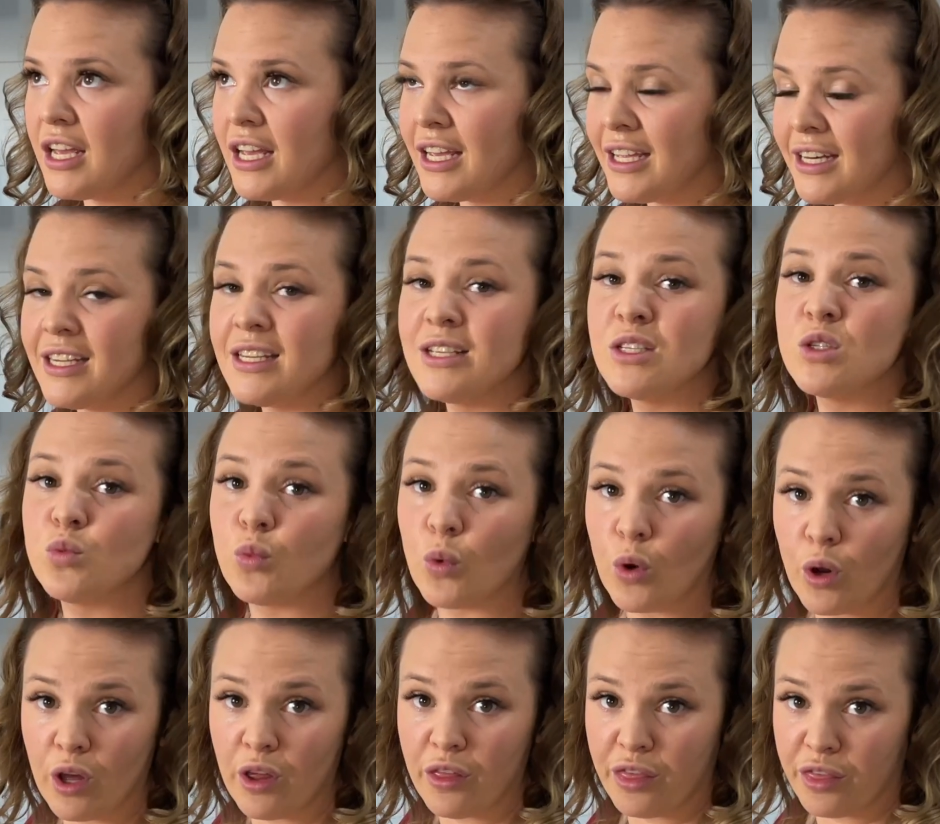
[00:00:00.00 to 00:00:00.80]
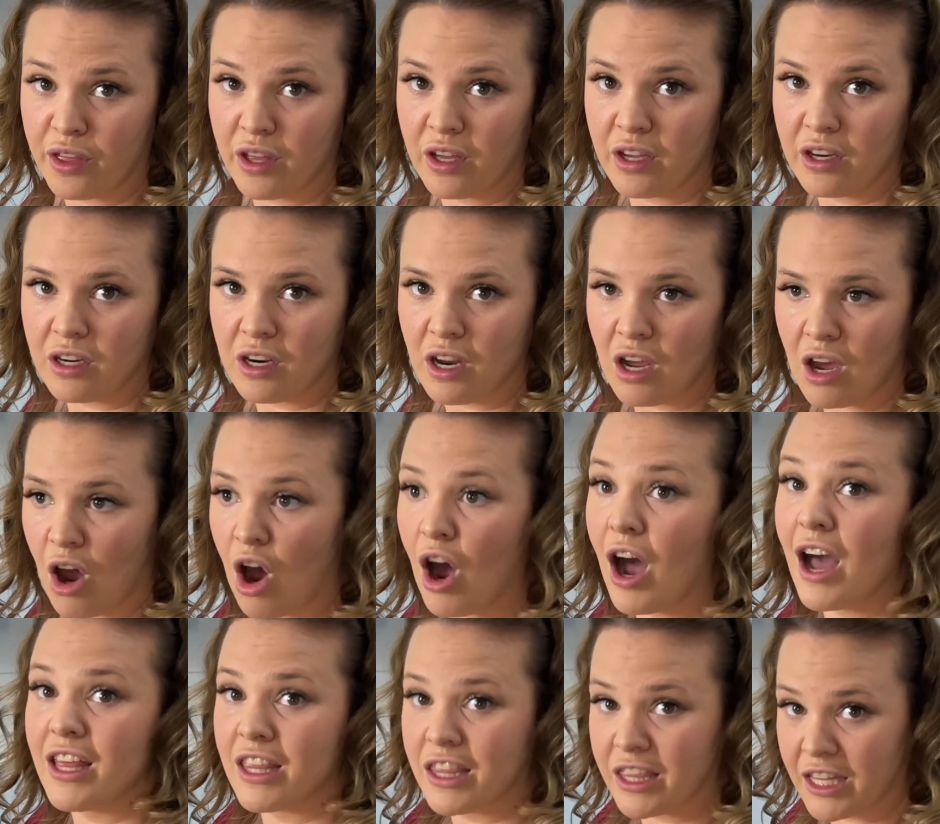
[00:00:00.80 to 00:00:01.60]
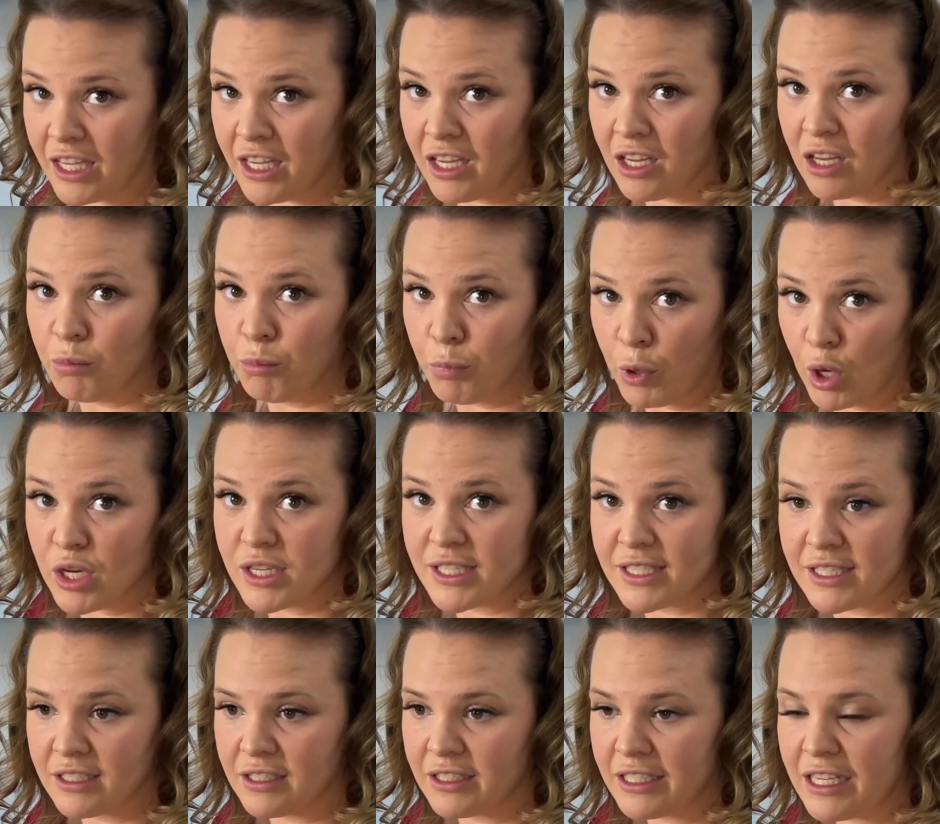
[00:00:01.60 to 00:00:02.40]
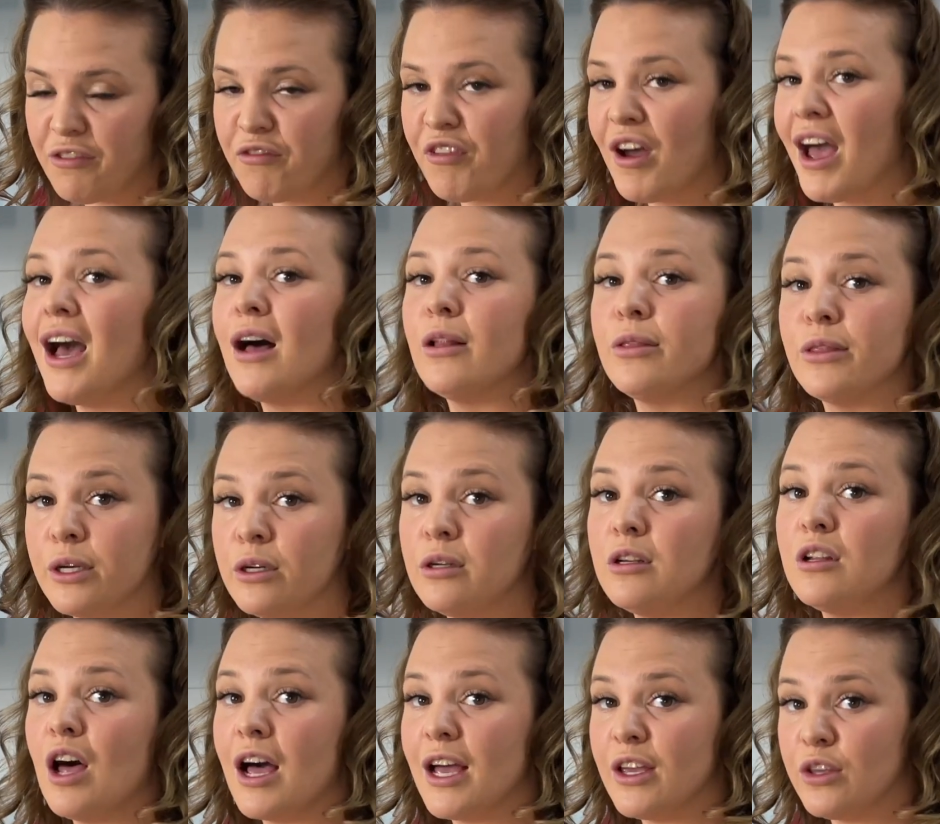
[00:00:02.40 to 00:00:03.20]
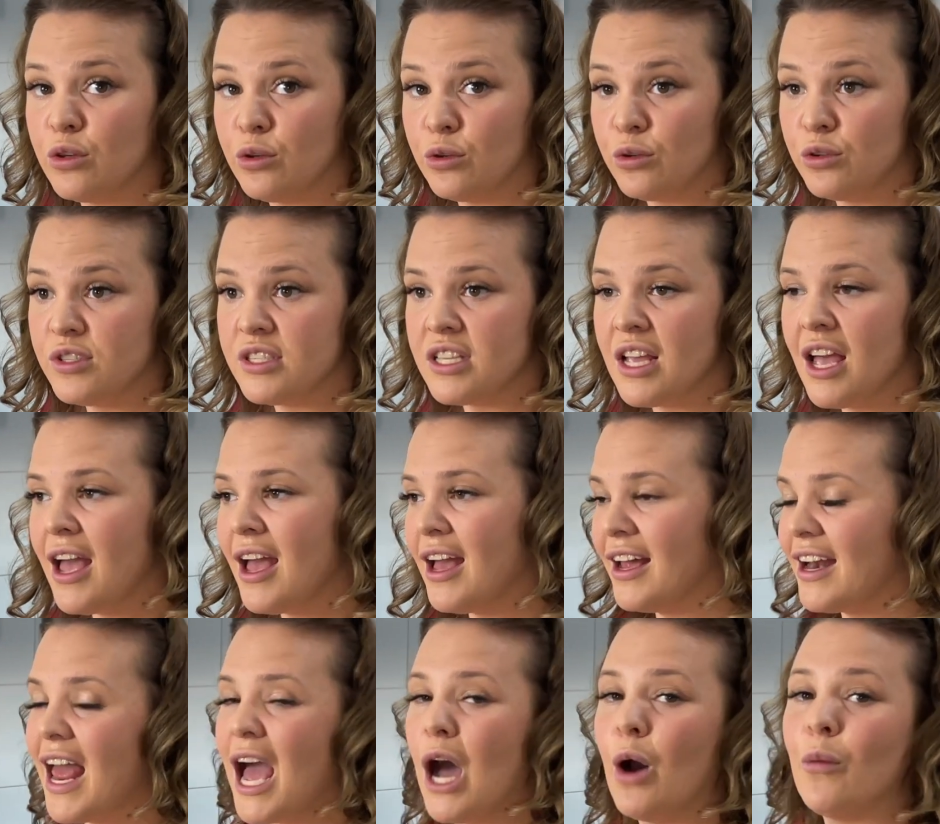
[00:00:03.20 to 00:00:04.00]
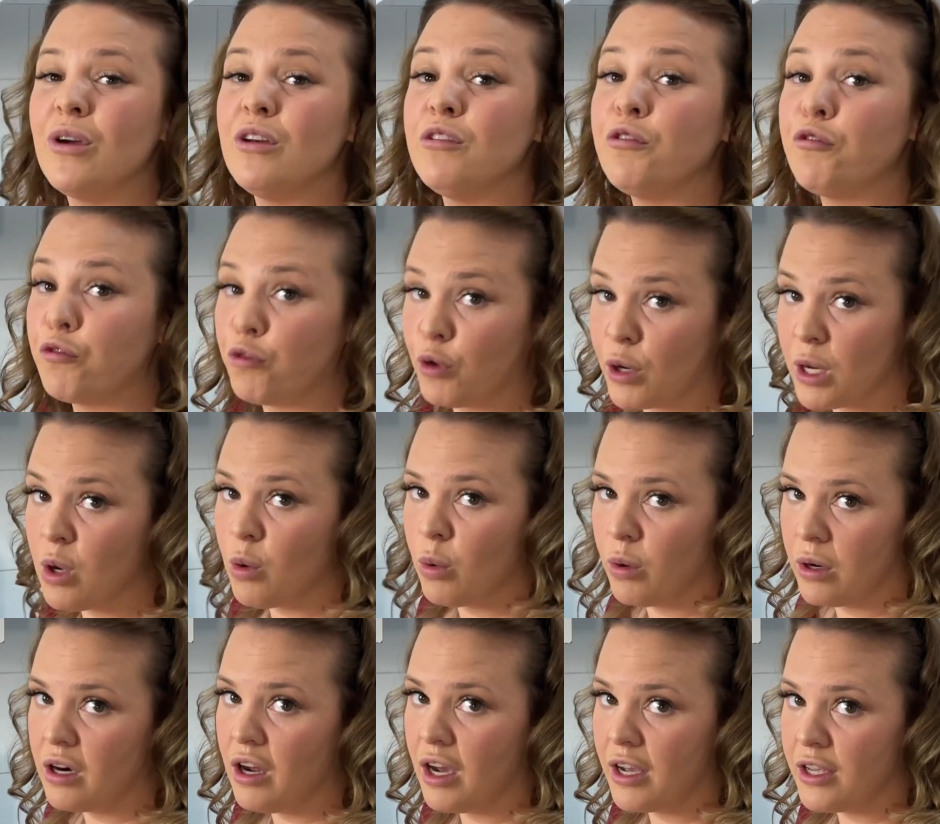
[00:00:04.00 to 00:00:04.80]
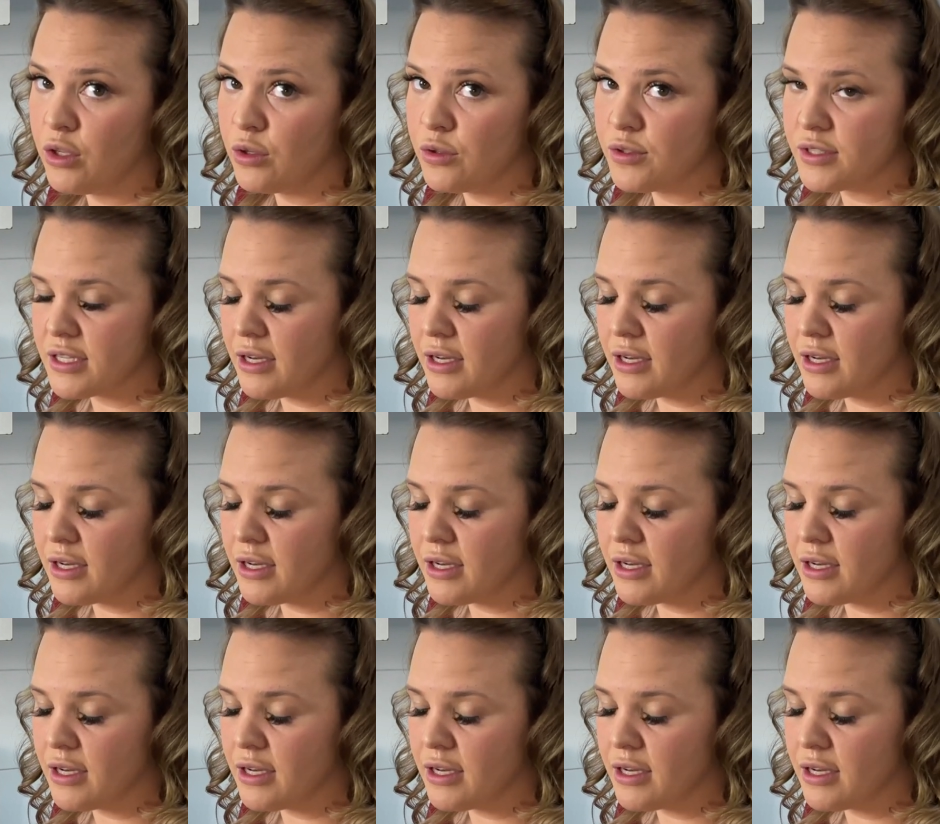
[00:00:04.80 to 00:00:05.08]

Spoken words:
It is worth it, I think, personally, for how little I use and how infrequent I use